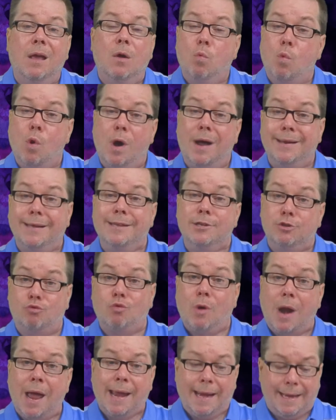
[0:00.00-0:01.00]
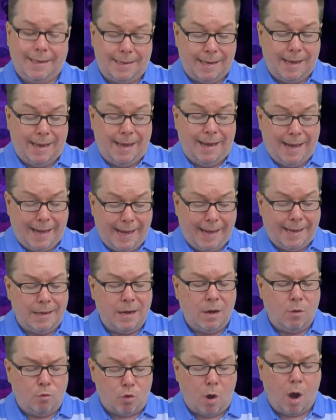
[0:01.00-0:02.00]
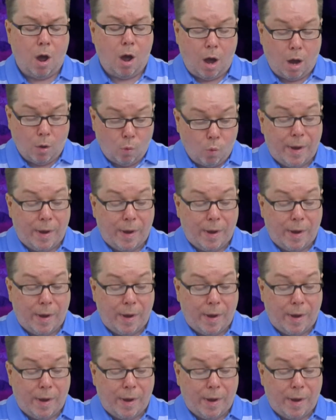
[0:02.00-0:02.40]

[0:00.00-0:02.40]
what is right and wrong.